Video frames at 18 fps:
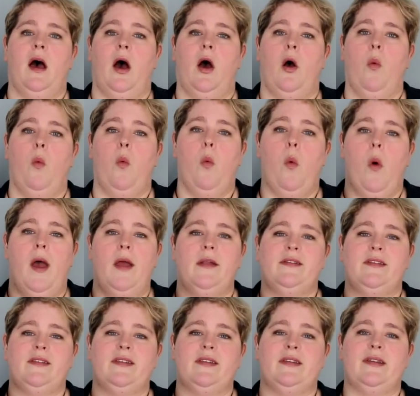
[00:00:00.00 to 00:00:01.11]

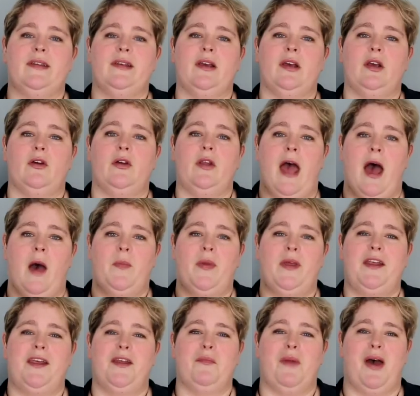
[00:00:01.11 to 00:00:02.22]
what could
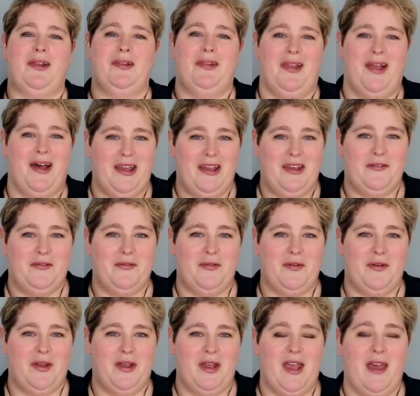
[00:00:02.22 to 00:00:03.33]
happen in my
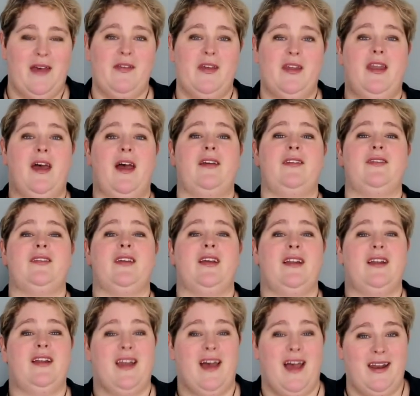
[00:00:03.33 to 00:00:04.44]
life in the next
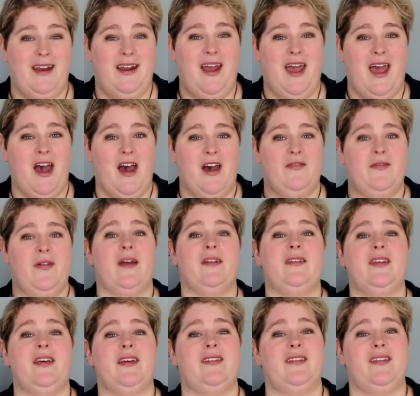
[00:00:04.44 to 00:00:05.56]
9.5
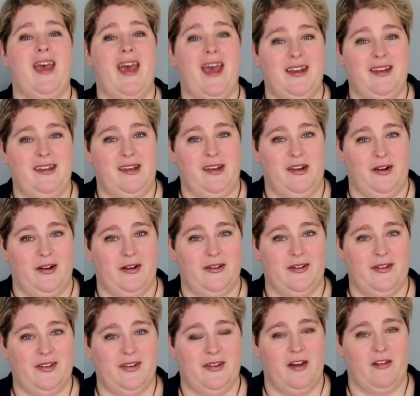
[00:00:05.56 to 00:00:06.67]
to 10
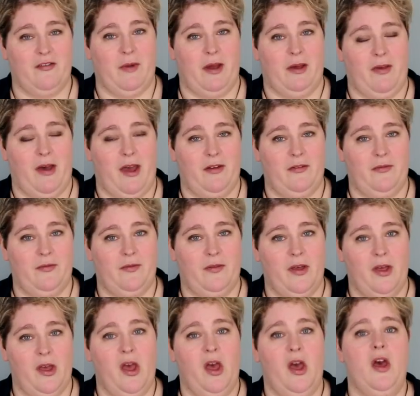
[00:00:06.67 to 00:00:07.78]
years of my life.
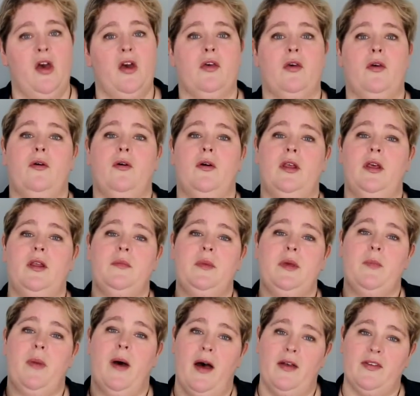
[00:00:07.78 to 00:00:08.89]
Could it
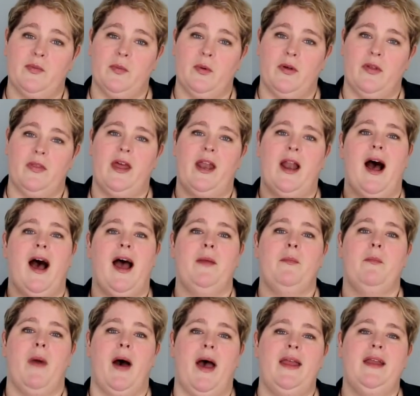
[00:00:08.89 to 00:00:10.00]
be possible that I
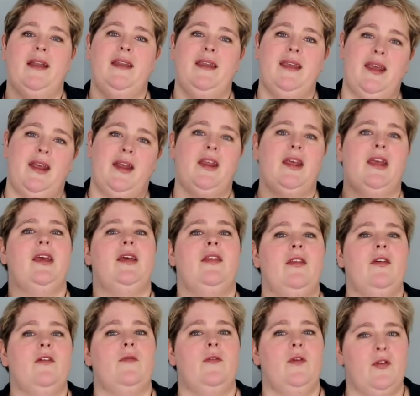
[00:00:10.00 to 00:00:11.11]
might need in
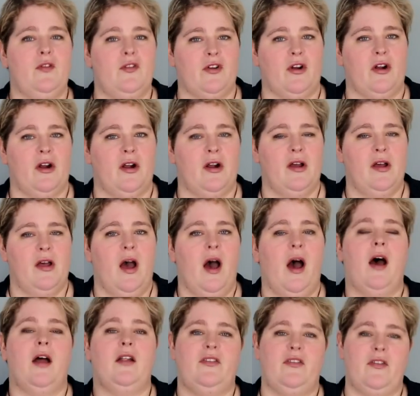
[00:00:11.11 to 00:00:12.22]
the future
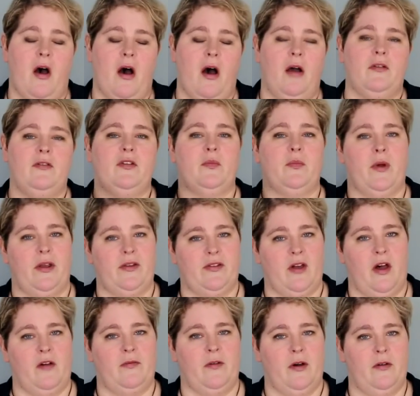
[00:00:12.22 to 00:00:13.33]
a dog to brace
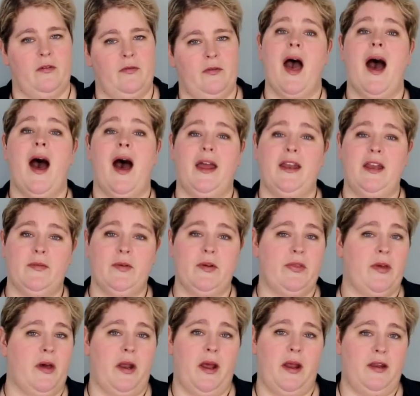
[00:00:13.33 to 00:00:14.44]
off of? I never
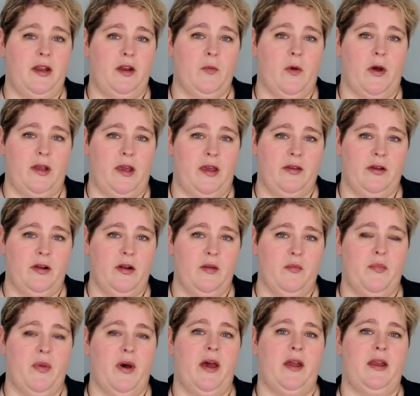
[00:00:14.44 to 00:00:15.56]
thought I'd need one either,
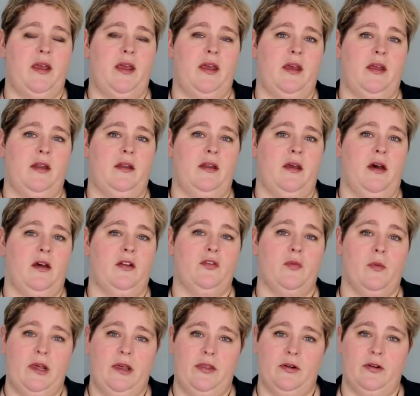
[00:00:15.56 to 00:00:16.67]
but in
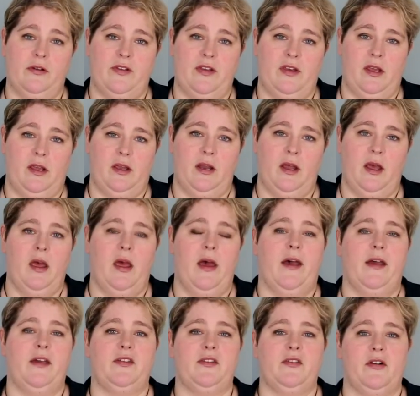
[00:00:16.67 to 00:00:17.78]
2013,
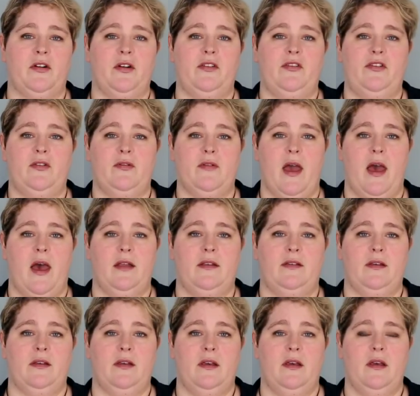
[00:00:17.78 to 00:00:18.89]
I started to
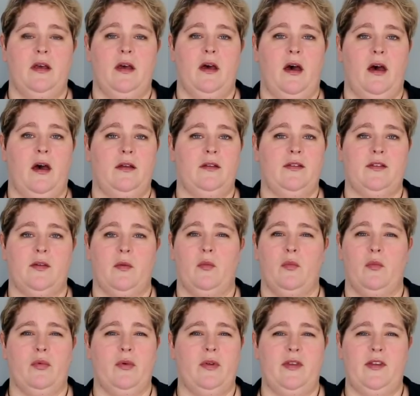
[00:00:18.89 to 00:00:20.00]
get
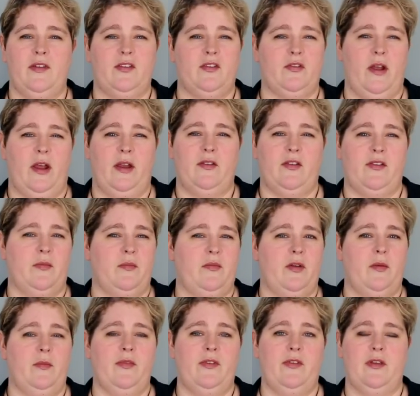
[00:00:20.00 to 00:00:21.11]
some really strange
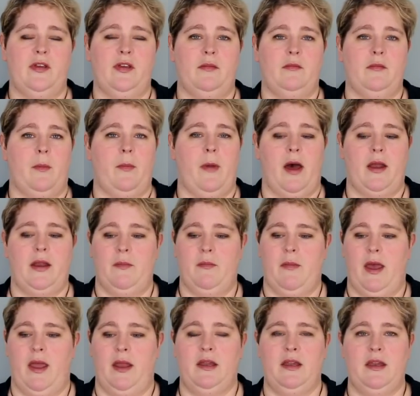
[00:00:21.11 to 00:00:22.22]
symptoms in my body.
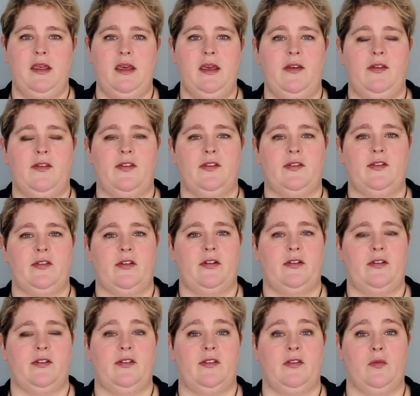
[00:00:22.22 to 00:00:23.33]
My knees
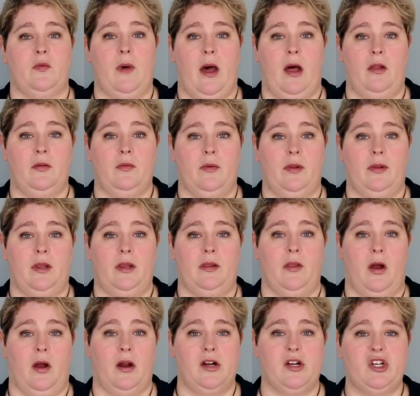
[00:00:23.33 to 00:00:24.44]
started to swell really
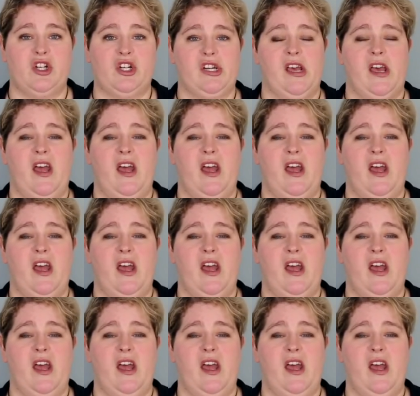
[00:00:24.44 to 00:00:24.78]
large.